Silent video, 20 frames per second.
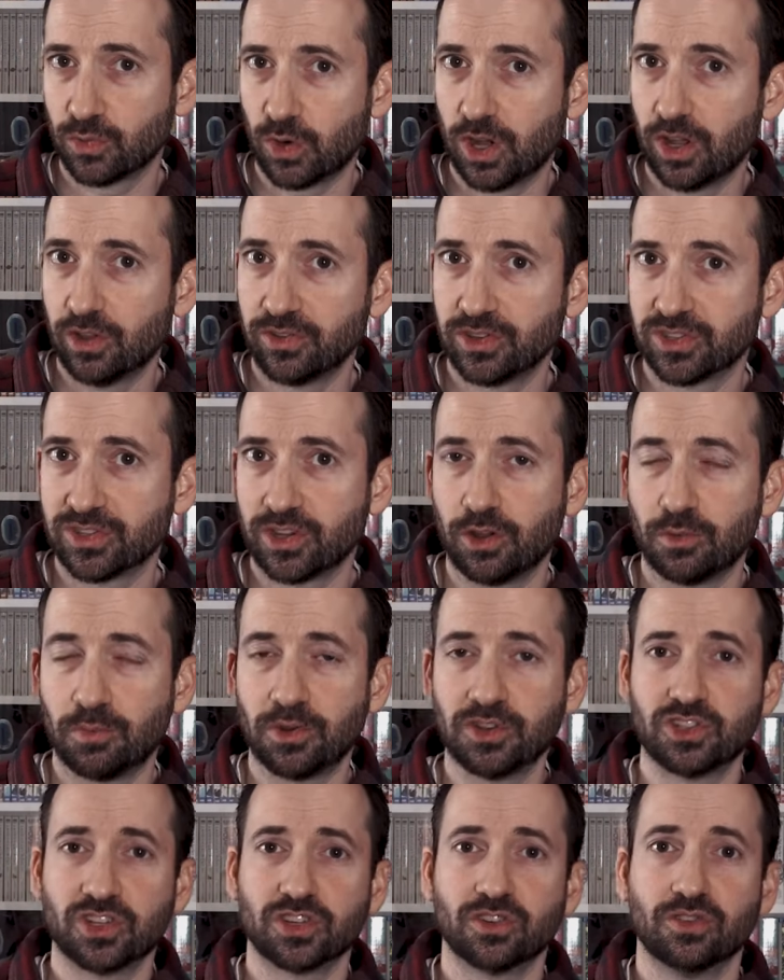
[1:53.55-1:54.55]
well if you saw a
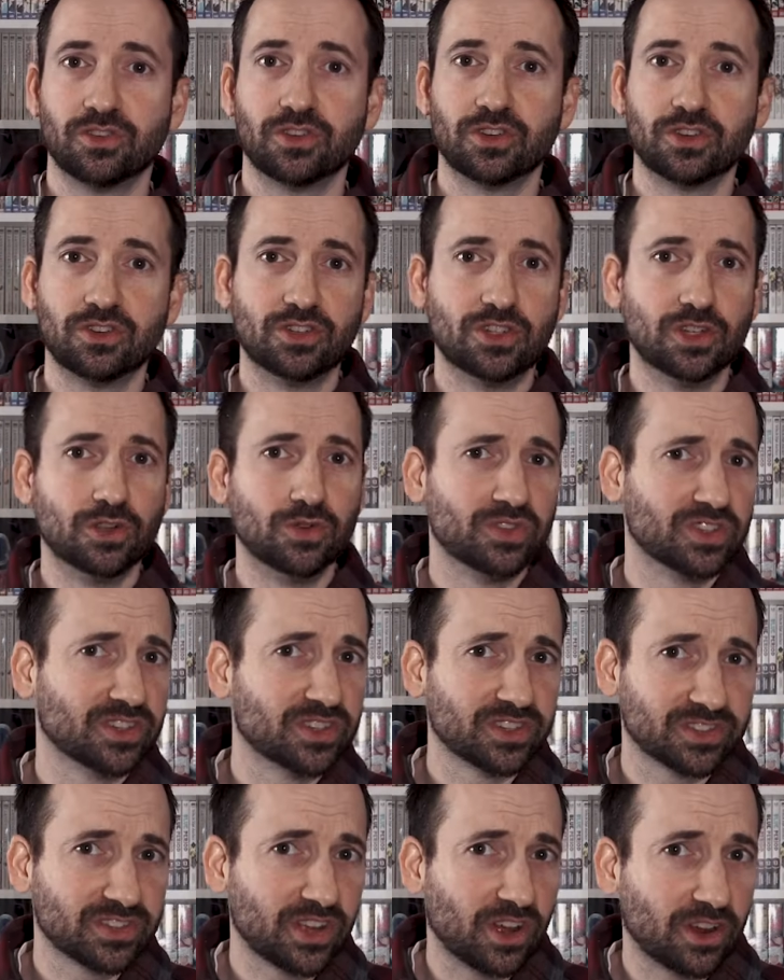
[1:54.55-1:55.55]
bunch of dudes
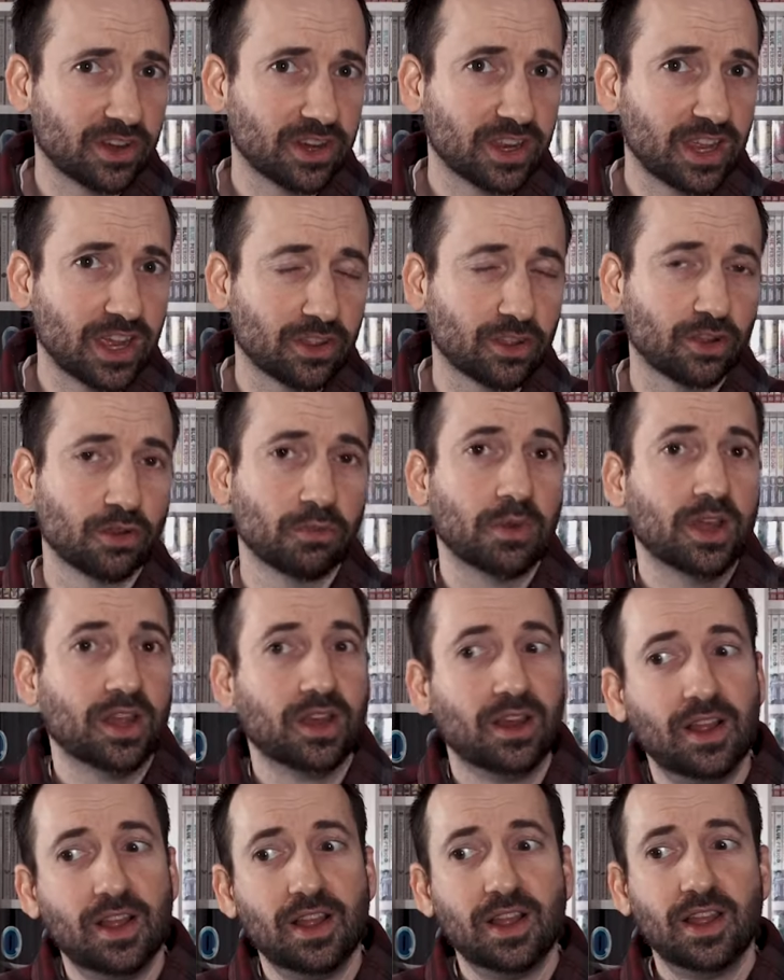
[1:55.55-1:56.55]
in the sauna together, but